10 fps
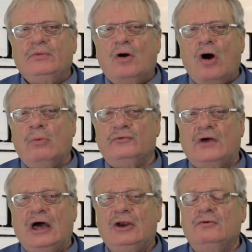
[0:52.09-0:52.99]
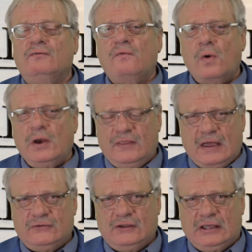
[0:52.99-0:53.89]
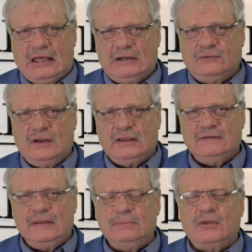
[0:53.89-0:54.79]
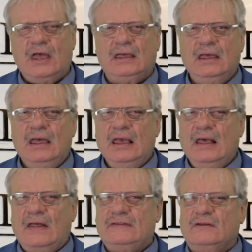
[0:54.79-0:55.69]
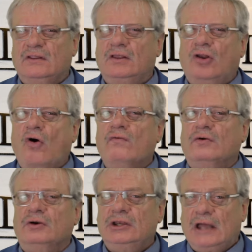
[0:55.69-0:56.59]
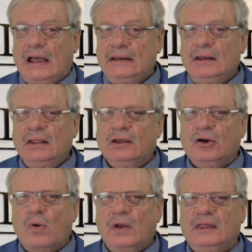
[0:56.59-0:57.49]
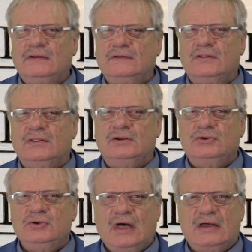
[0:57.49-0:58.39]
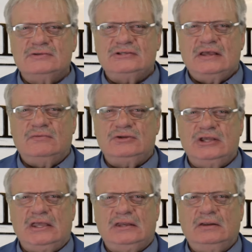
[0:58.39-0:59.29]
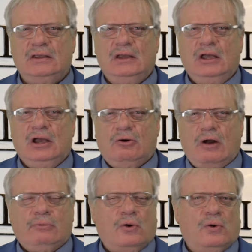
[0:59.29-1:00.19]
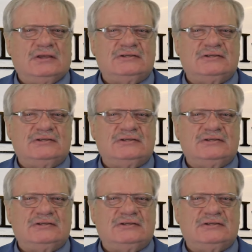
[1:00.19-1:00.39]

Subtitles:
almost 140,000 contracts. Seems like that's a little overdone going into the 2017 crop growing